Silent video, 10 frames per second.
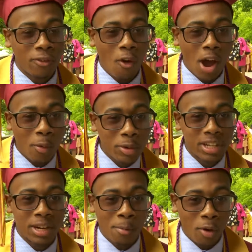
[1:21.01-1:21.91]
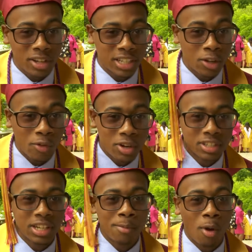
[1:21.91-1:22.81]
fall, I will attend Morgan State
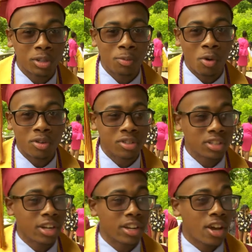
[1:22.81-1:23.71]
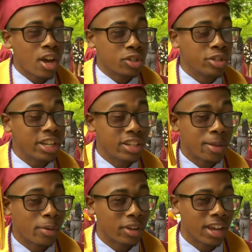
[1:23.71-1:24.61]
University in Baltimore to study strategic
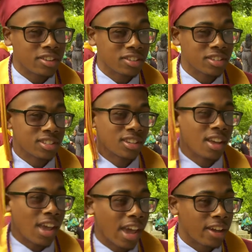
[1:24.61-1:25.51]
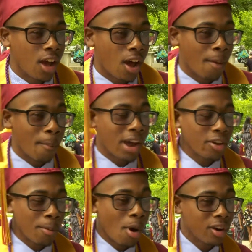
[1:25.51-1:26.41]
communications and uh,
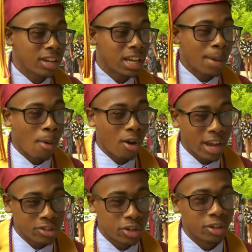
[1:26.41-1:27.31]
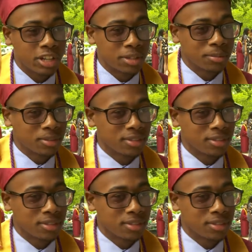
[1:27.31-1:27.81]
minor in marketing and broadcast journalism.